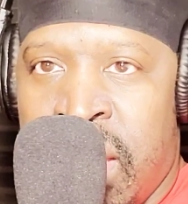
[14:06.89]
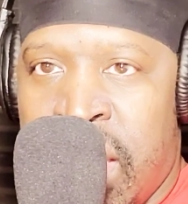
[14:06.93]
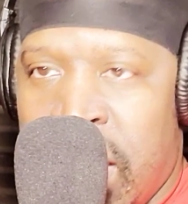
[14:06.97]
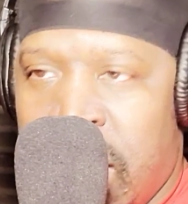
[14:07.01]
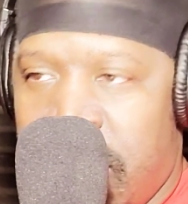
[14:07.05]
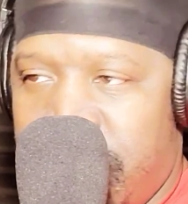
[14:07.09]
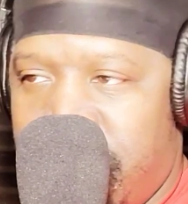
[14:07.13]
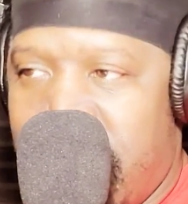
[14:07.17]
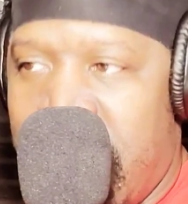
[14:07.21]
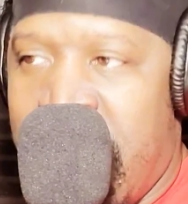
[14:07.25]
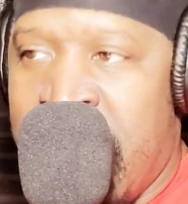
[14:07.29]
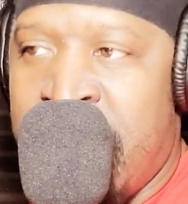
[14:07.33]

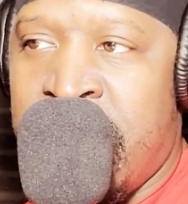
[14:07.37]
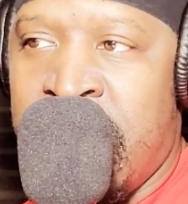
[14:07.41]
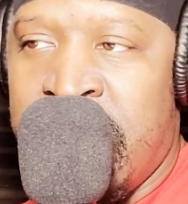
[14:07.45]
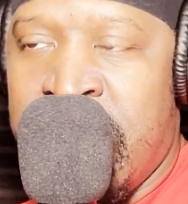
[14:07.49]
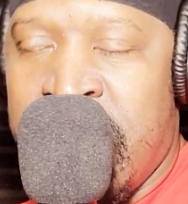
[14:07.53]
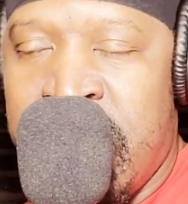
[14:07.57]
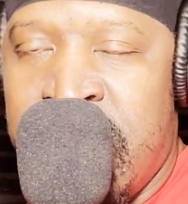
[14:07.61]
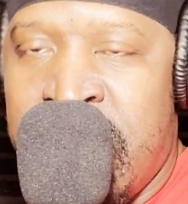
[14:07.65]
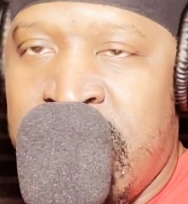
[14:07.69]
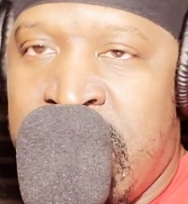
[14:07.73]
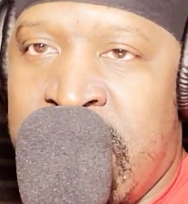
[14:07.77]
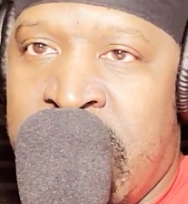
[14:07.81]
If I could
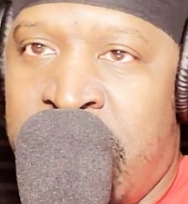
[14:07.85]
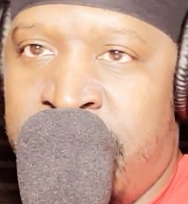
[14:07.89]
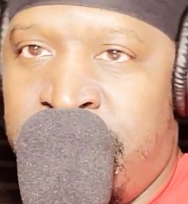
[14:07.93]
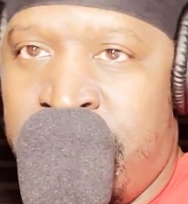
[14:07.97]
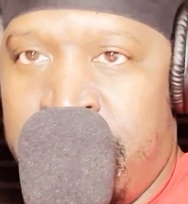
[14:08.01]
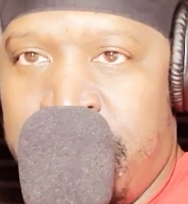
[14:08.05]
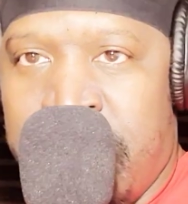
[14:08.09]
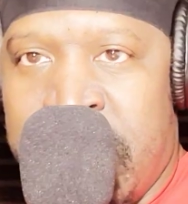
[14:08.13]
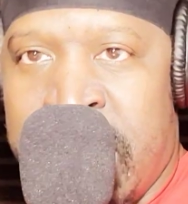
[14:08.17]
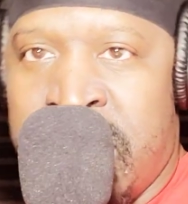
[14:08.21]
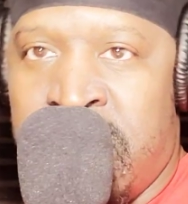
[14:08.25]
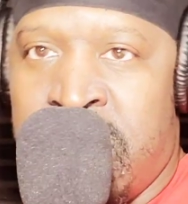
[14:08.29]
get it,
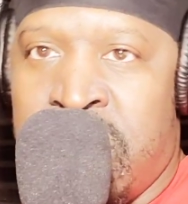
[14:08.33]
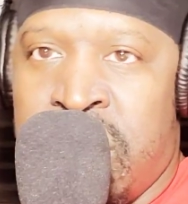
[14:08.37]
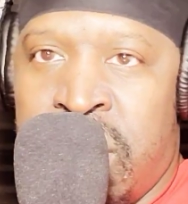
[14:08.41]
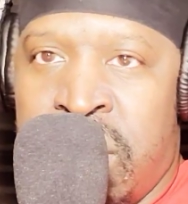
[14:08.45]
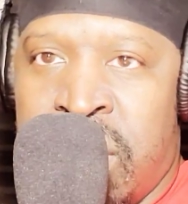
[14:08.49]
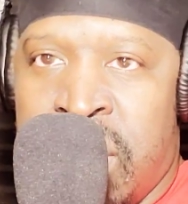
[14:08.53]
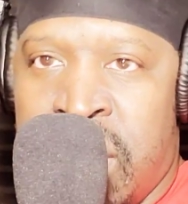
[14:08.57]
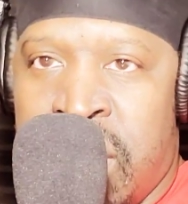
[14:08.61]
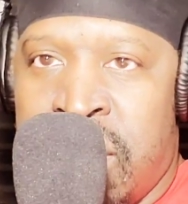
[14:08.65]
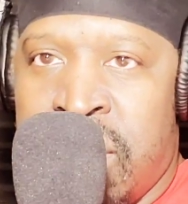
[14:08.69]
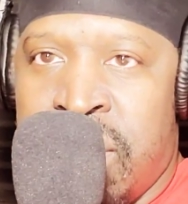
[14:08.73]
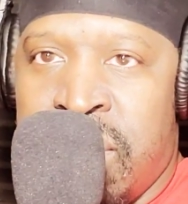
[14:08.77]
everybody could
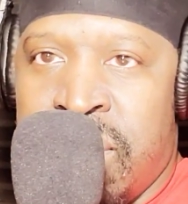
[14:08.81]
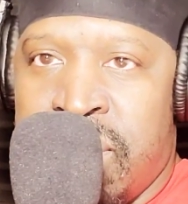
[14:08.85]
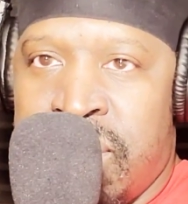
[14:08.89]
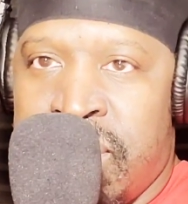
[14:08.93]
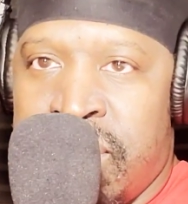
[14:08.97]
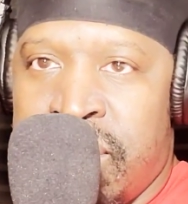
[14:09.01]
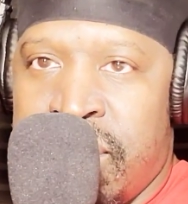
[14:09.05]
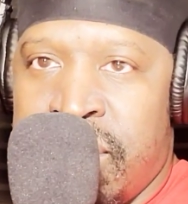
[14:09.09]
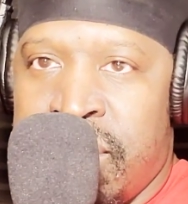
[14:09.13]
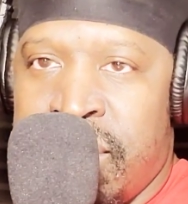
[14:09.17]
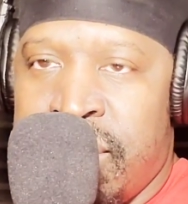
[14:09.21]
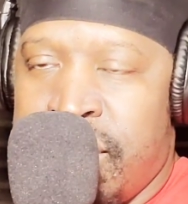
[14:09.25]
get it.
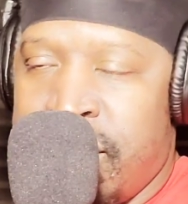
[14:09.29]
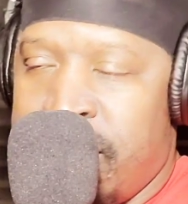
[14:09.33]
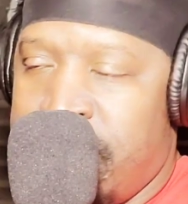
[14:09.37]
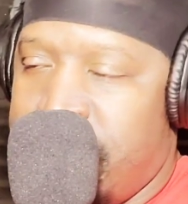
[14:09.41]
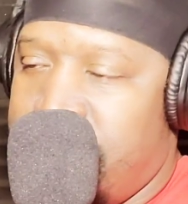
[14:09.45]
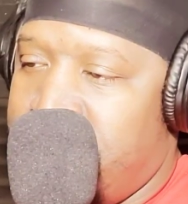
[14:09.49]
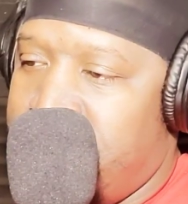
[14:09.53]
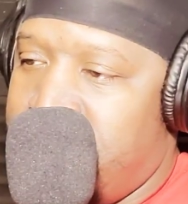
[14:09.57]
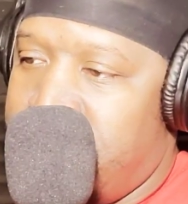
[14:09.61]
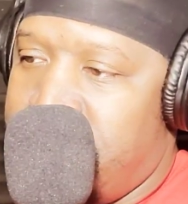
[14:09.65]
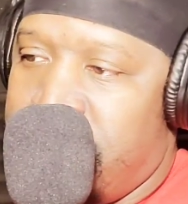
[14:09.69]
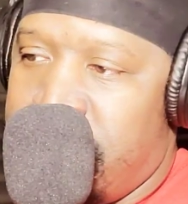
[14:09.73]

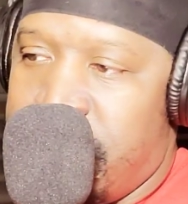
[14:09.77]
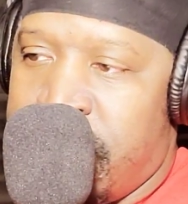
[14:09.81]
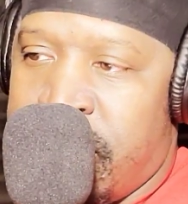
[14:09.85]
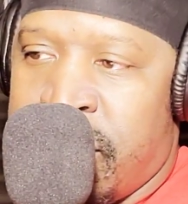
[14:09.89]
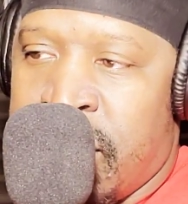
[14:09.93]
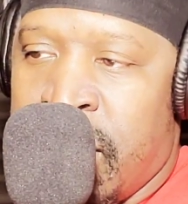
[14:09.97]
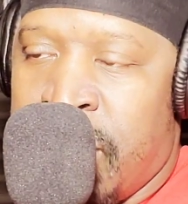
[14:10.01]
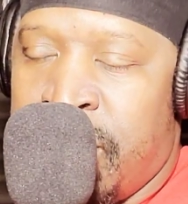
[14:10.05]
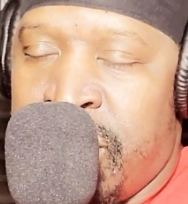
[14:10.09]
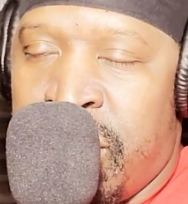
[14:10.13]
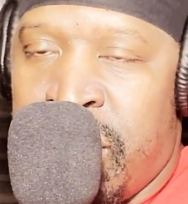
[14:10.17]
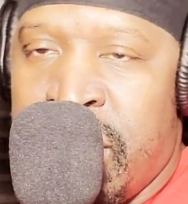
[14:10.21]

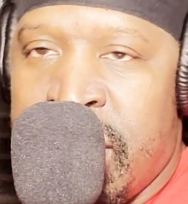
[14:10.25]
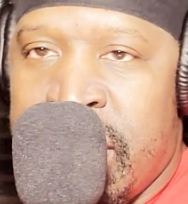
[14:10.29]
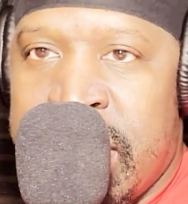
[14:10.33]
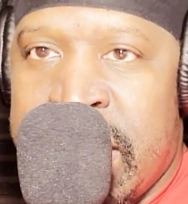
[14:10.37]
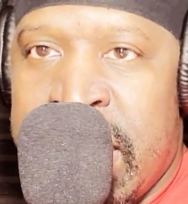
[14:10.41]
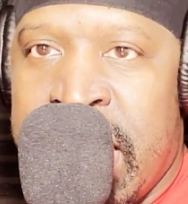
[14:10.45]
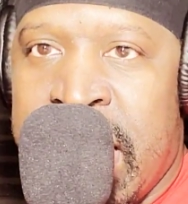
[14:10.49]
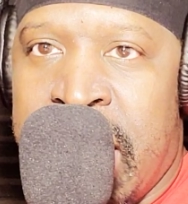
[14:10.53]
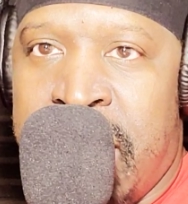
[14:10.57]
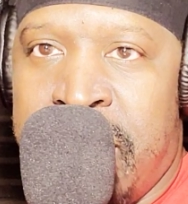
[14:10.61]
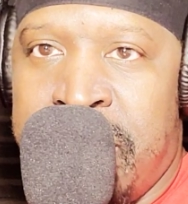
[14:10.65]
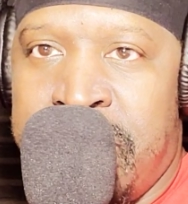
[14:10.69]
Simple as
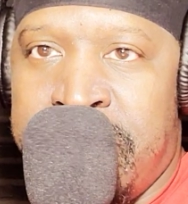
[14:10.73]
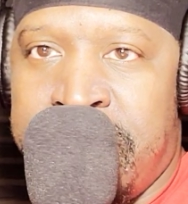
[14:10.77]
that.